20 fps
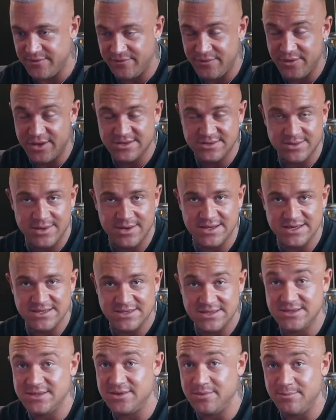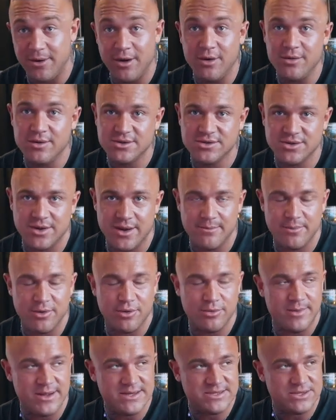The first one is to bulk, try and
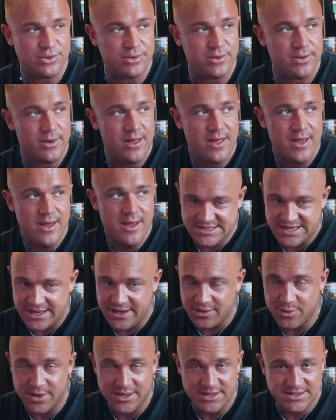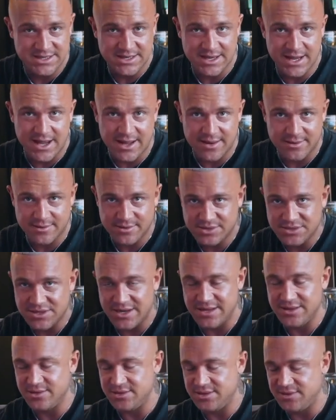build muscle. Second one, to cut,
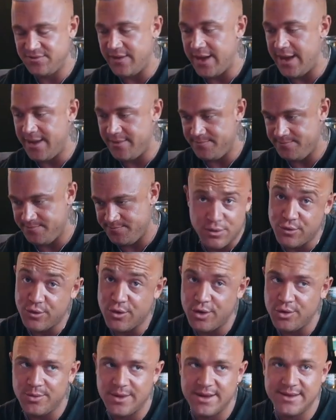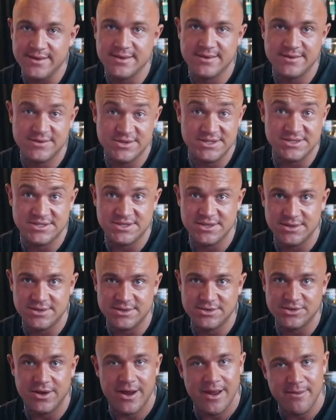try and lose fat. Third one, just to
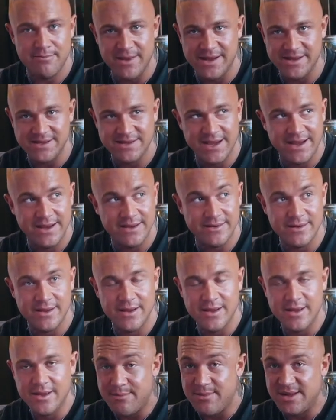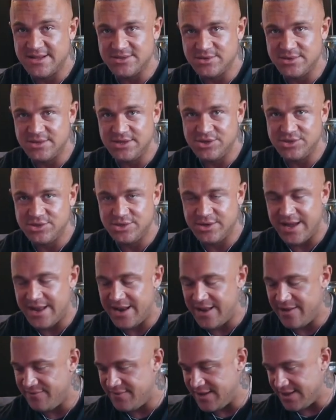try and maintain our muscle tissue and
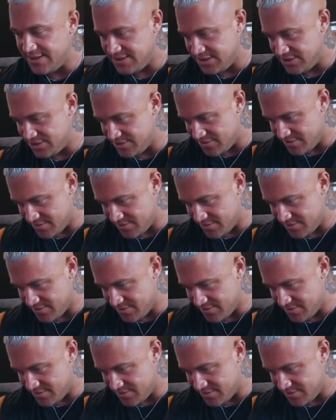our fat tissue.